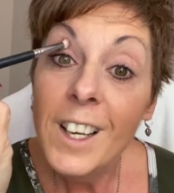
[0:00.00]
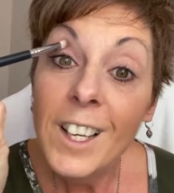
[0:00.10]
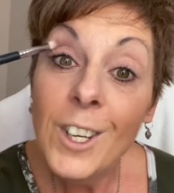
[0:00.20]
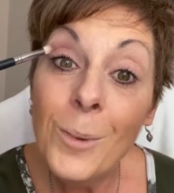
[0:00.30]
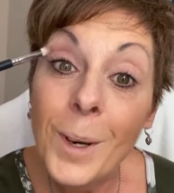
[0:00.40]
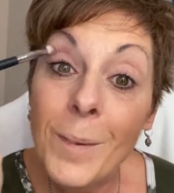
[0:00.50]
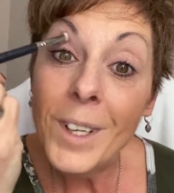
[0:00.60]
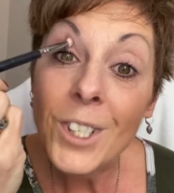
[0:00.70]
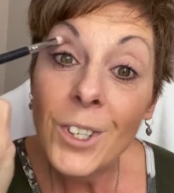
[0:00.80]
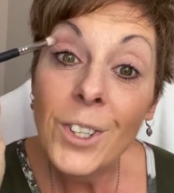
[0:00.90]
You want to
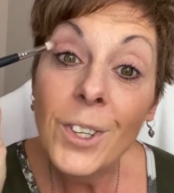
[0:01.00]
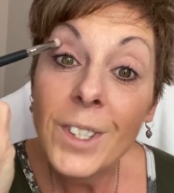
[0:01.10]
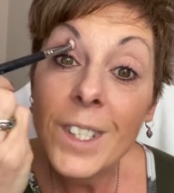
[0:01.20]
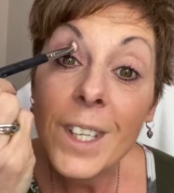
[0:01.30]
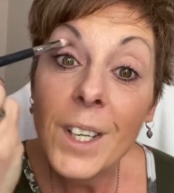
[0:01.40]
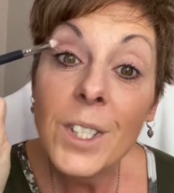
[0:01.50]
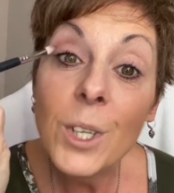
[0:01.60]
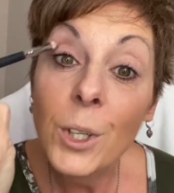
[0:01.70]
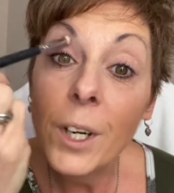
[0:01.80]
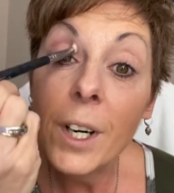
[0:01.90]
sure that you can see it. So
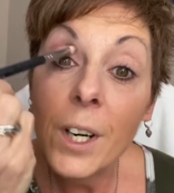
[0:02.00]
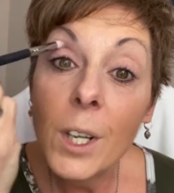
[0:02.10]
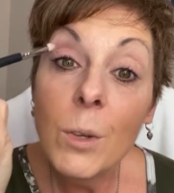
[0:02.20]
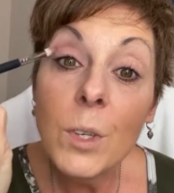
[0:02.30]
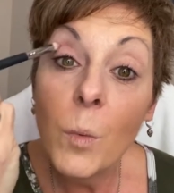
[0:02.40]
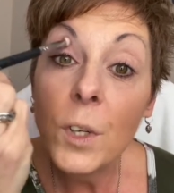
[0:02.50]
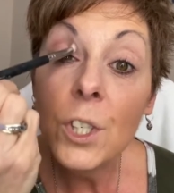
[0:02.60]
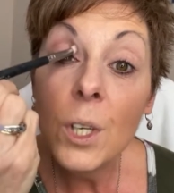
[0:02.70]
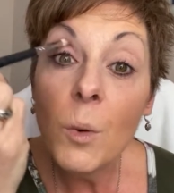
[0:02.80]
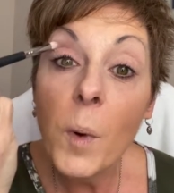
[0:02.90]
you're going to use a
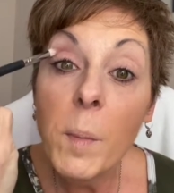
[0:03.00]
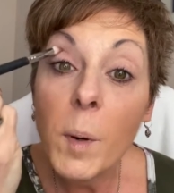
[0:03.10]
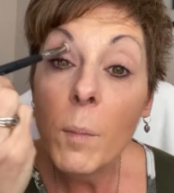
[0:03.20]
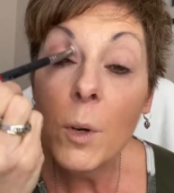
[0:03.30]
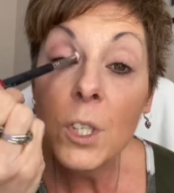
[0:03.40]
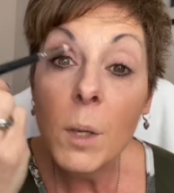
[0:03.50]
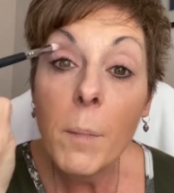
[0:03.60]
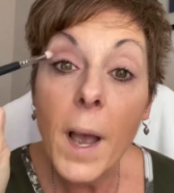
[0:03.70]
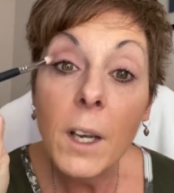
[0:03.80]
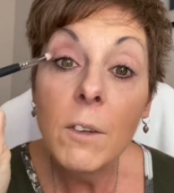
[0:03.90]
windshield wiper motion
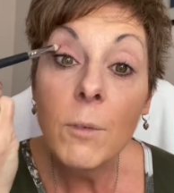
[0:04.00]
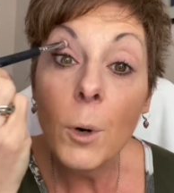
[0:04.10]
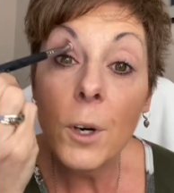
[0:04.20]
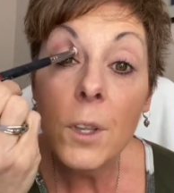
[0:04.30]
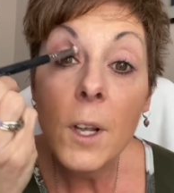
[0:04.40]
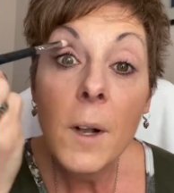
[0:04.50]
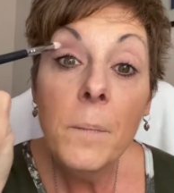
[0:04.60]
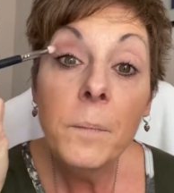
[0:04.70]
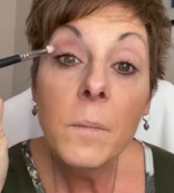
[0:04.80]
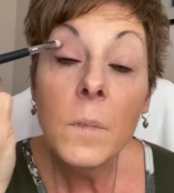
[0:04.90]
back and forth,
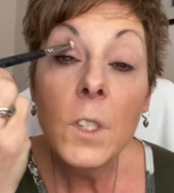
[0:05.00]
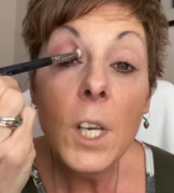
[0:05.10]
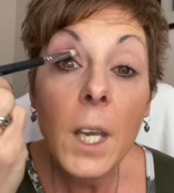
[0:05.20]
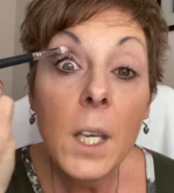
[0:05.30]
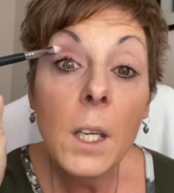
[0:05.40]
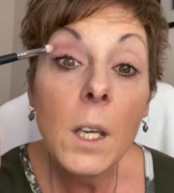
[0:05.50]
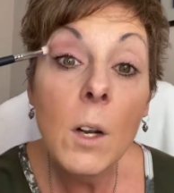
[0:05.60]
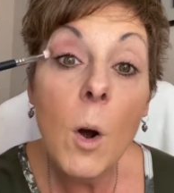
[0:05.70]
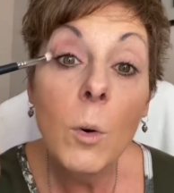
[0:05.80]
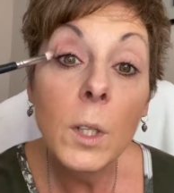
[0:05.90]
taking it
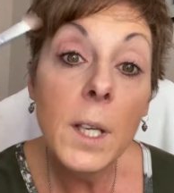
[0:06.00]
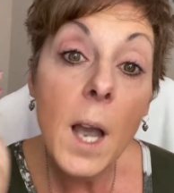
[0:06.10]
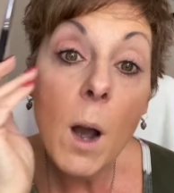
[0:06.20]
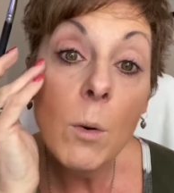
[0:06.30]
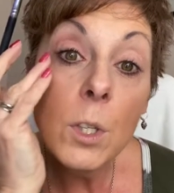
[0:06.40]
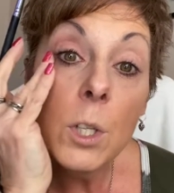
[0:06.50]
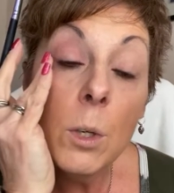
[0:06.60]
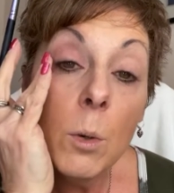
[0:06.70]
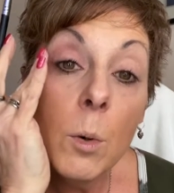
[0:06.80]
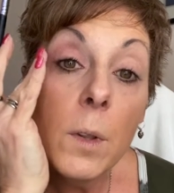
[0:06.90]
only out
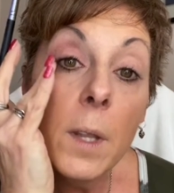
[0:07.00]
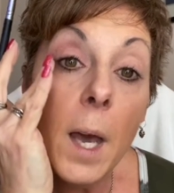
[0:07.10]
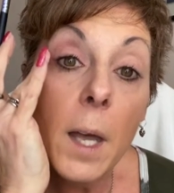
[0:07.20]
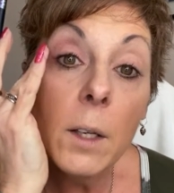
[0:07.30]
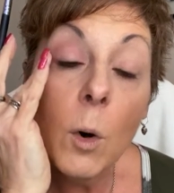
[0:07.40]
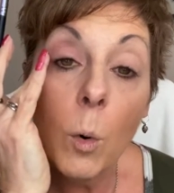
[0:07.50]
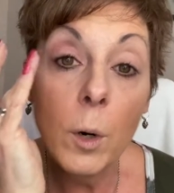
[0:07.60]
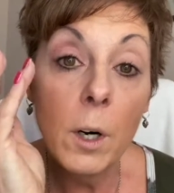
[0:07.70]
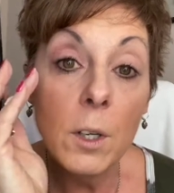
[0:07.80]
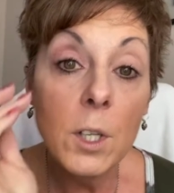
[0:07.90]
to that
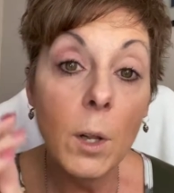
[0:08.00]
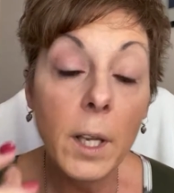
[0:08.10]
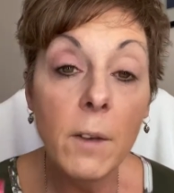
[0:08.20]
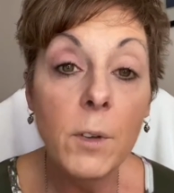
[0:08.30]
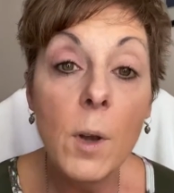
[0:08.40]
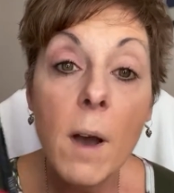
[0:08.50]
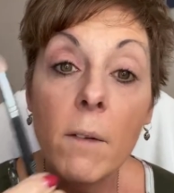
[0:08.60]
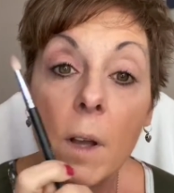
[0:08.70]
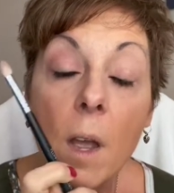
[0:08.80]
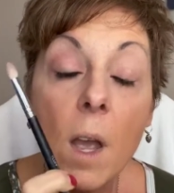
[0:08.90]
corner. So like if you have
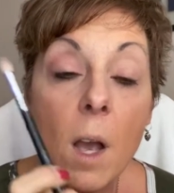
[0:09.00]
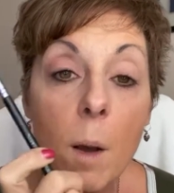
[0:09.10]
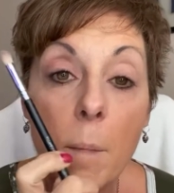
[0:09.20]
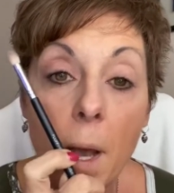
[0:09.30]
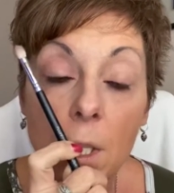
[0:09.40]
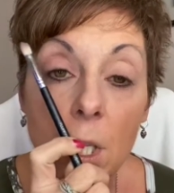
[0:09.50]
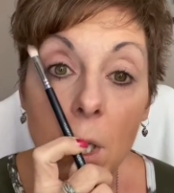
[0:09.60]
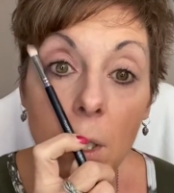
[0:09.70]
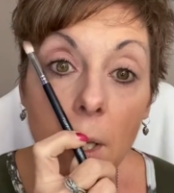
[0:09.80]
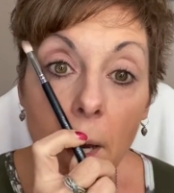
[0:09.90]
an
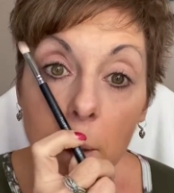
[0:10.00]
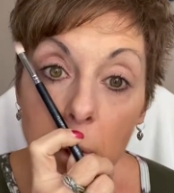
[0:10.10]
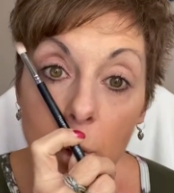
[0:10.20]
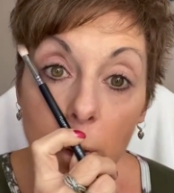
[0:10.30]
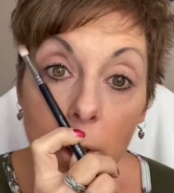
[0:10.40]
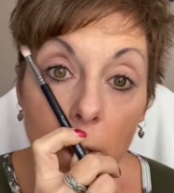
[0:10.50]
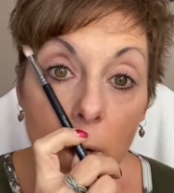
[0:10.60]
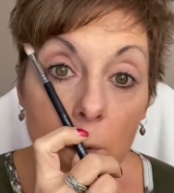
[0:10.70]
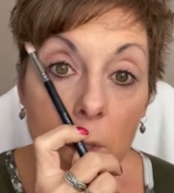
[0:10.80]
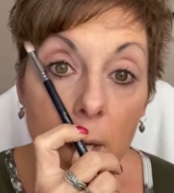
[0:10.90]
imaginary line between your
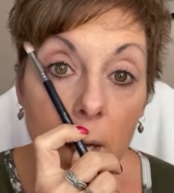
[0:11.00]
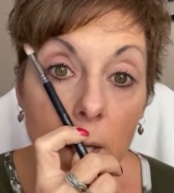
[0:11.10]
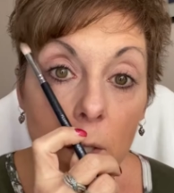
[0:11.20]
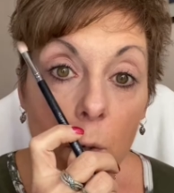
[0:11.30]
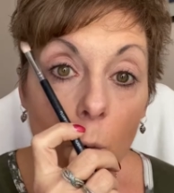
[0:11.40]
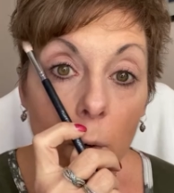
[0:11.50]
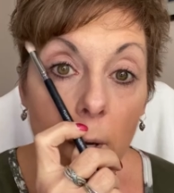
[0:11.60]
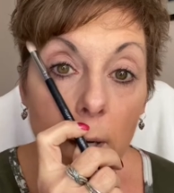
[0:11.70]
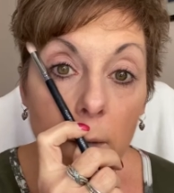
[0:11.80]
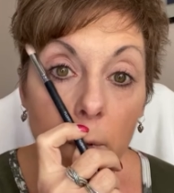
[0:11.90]
nose and your
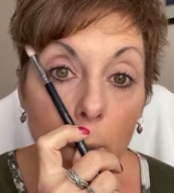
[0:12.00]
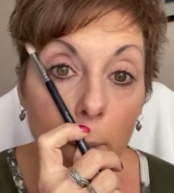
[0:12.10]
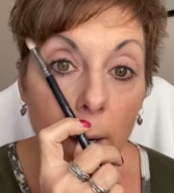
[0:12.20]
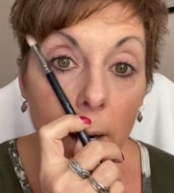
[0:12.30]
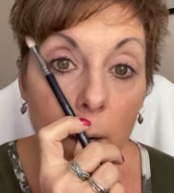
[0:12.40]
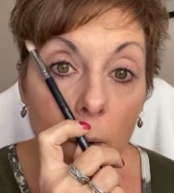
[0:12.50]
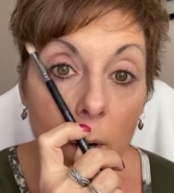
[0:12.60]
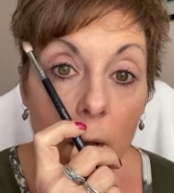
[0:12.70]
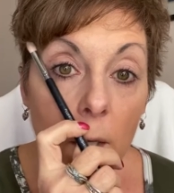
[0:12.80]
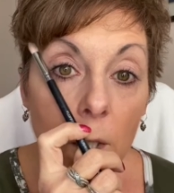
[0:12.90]
end of your brow,
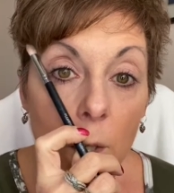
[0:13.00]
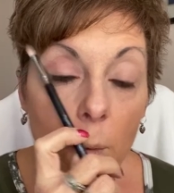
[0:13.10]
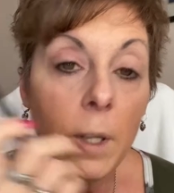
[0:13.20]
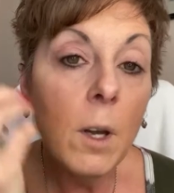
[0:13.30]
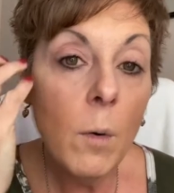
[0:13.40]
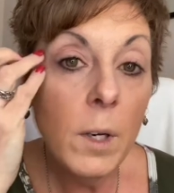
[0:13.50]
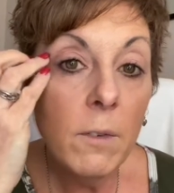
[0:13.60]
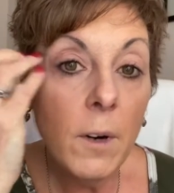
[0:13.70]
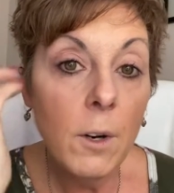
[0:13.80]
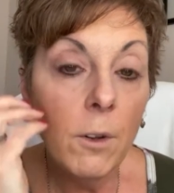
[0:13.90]
you don't want to go any
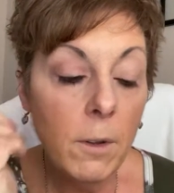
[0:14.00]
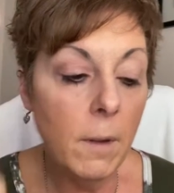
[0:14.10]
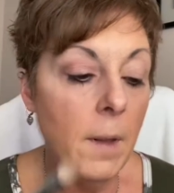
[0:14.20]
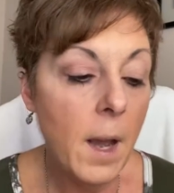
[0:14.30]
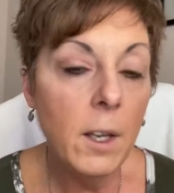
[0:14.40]
farther than that.